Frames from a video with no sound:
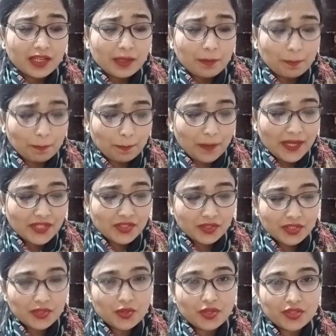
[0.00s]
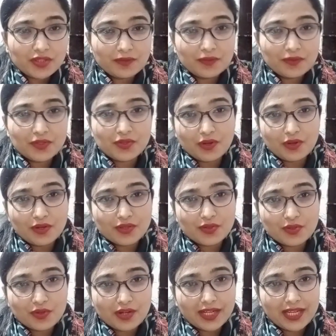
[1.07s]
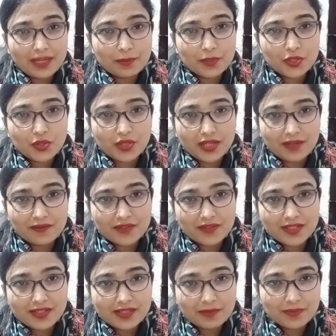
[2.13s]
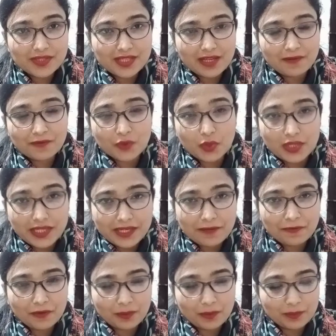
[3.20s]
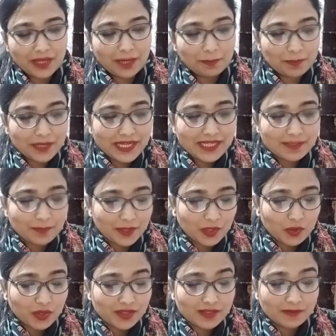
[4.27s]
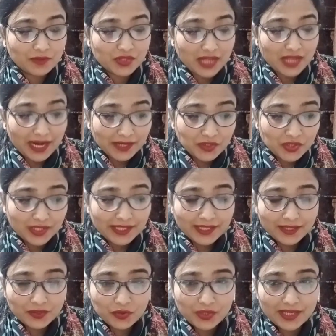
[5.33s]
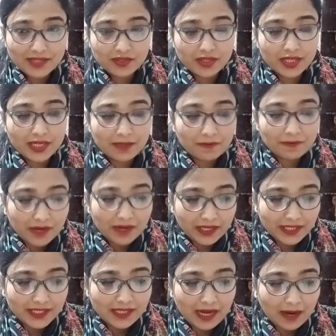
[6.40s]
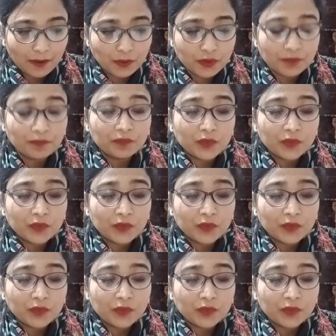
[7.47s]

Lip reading: But the doctor was also not able to convince himself to leave from that place, because he was actually interested in finding out